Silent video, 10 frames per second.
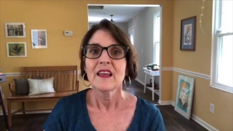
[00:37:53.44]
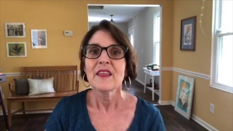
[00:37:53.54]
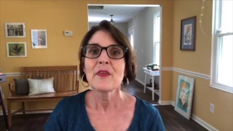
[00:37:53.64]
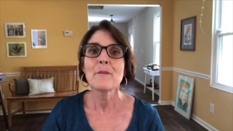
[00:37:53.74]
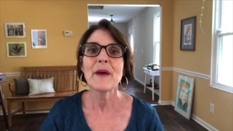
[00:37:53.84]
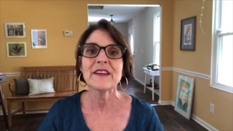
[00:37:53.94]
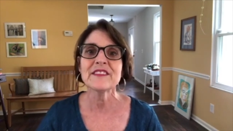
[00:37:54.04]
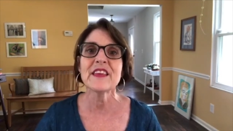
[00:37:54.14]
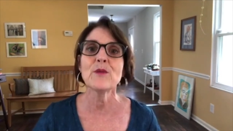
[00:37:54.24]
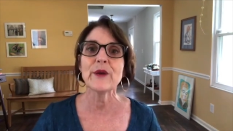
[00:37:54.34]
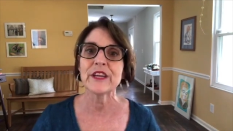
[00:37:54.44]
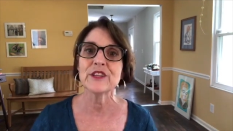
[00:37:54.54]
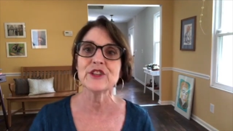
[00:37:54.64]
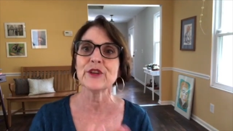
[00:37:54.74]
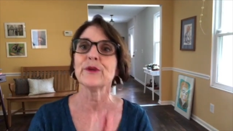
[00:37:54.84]
The best thing we can
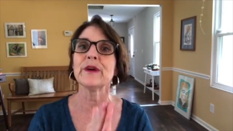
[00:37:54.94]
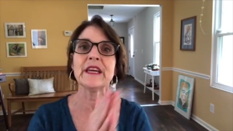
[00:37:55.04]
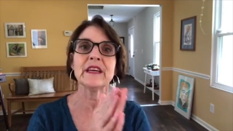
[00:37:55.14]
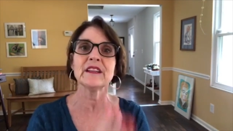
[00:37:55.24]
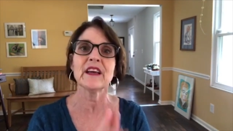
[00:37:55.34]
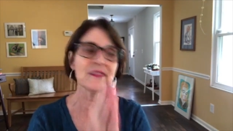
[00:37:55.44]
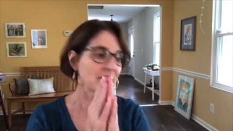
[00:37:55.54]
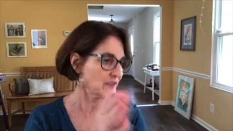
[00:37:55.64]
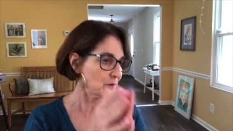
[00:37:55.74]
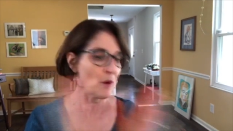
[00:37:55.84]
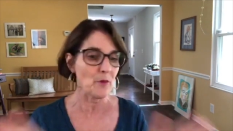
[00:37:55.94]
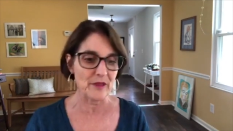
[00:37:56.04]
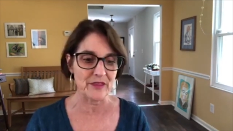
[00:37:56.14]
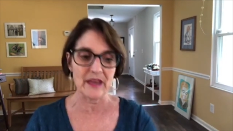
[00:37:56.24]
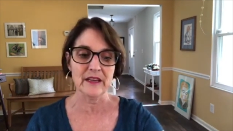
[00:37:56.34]
do in this
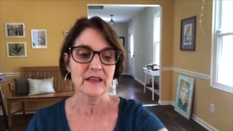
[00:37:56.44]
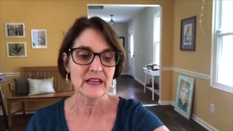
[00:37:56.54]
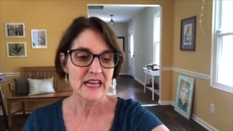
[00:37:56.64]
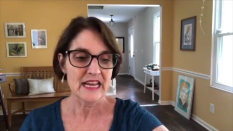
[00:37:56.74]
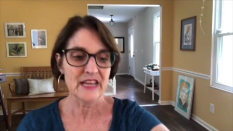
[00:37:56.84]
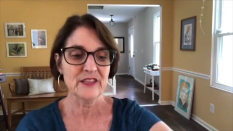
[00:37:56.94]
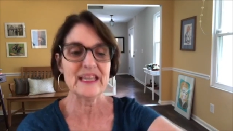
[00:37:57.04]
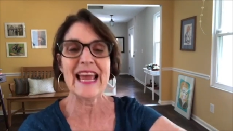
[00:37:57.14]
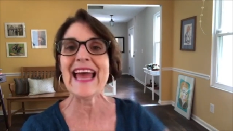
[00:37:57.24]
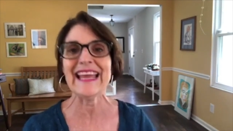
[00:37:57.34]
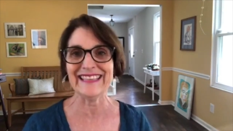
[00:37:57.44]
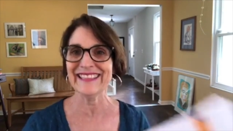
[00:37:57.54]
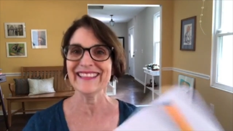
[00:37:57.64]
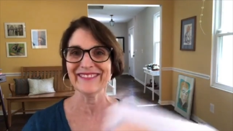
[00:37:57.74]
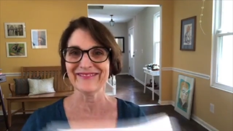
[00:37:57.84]
moment then is
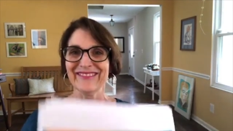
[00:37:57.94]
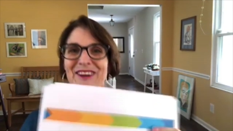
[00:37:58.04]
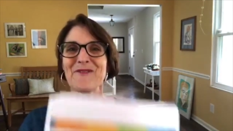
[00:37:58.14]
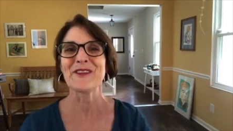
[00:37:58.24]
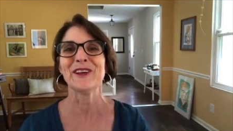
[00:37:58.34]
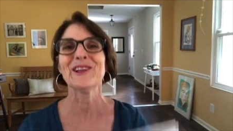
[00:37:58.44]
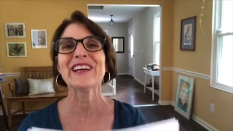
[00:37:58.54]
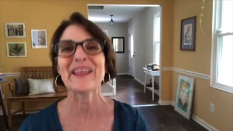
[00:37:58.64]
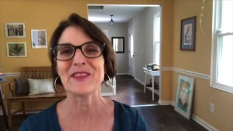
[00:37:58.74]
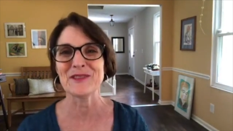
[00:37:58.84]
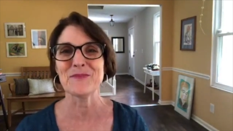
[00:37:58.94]
end with a look at this